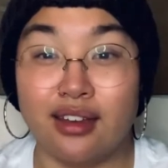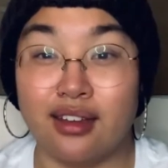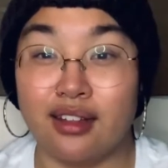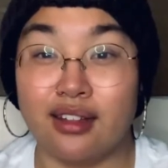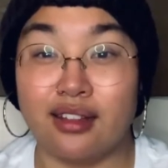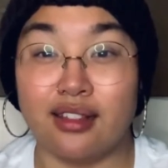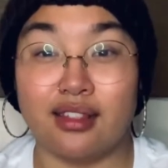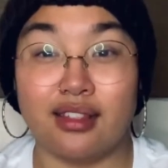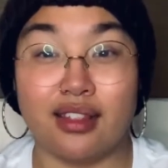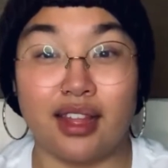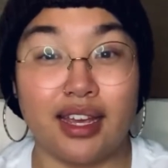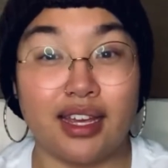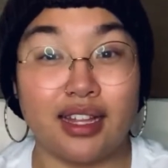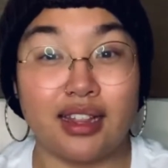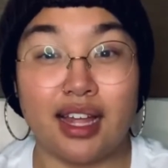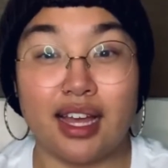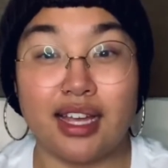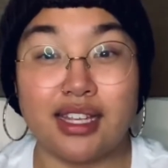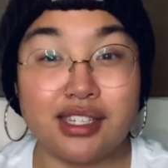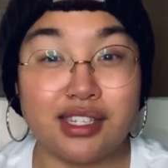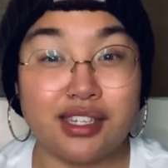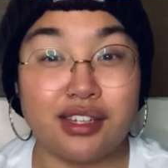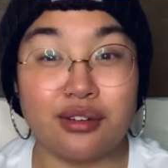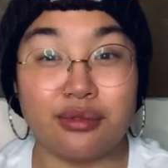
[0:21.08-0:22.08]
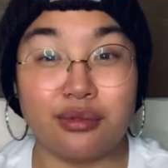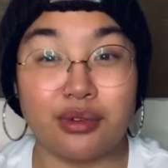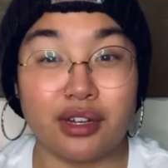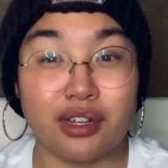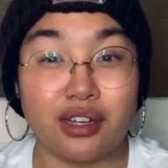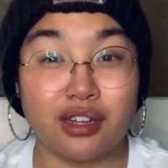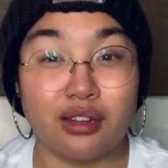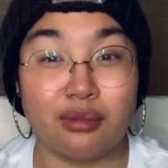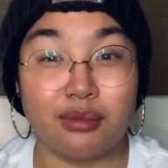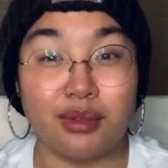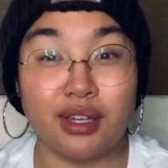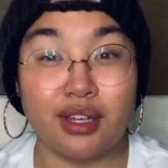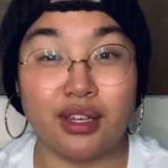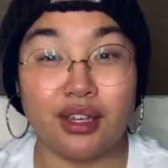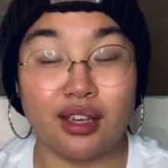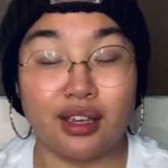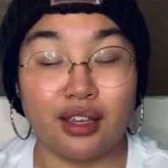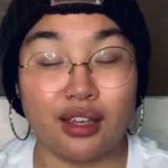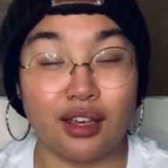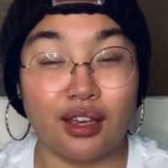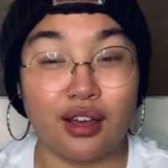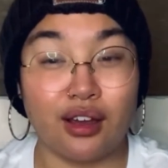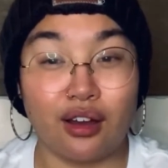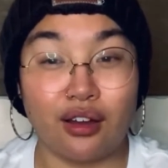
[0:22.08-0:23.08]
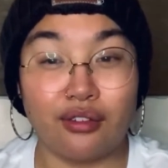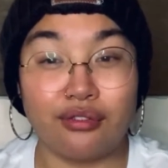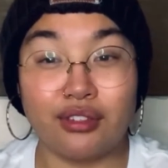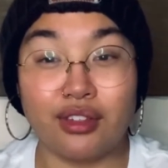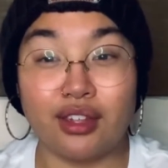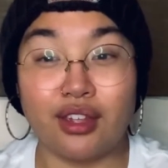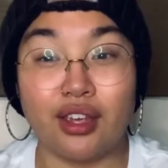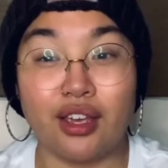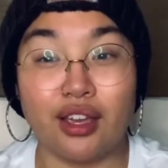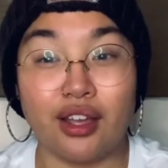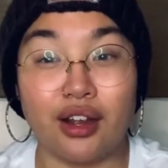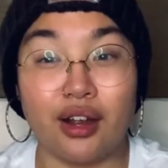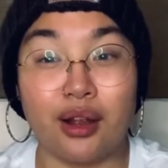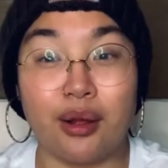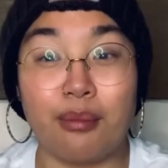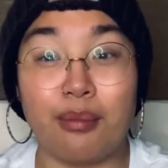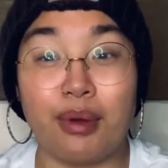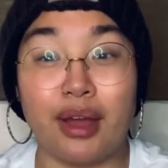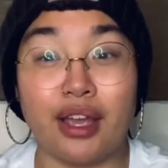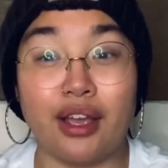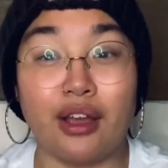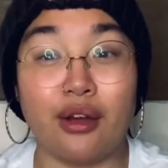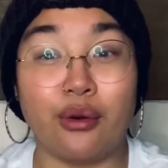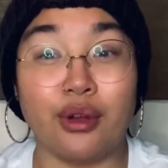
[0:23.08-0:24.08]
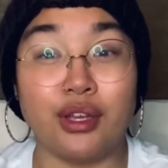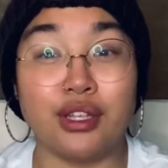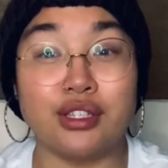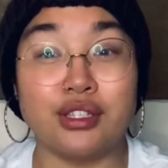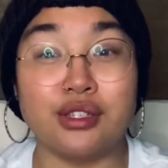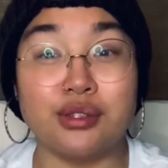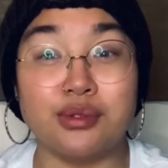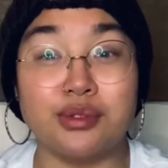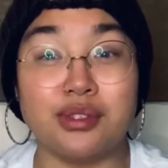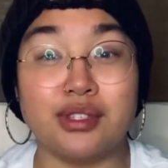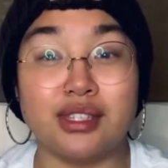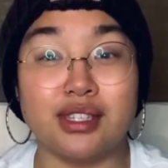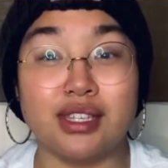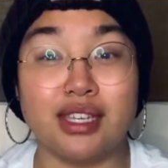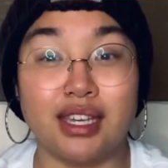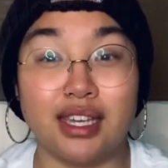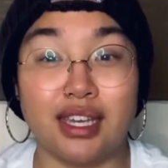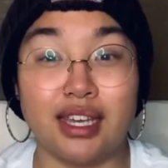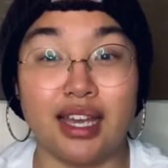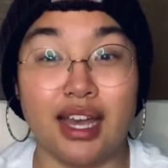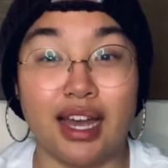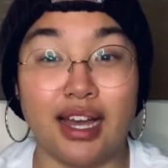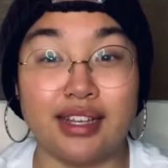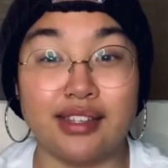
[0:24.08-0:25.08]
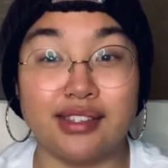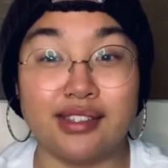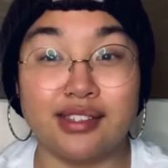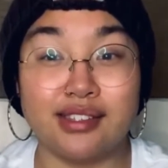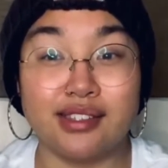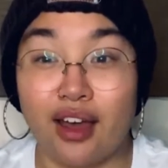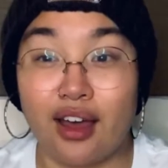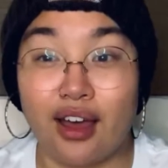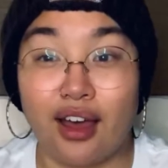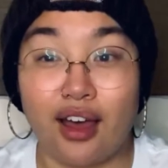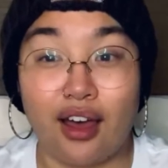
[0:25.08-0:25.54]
Like last year, we're going to be kicking off the year by going to CES.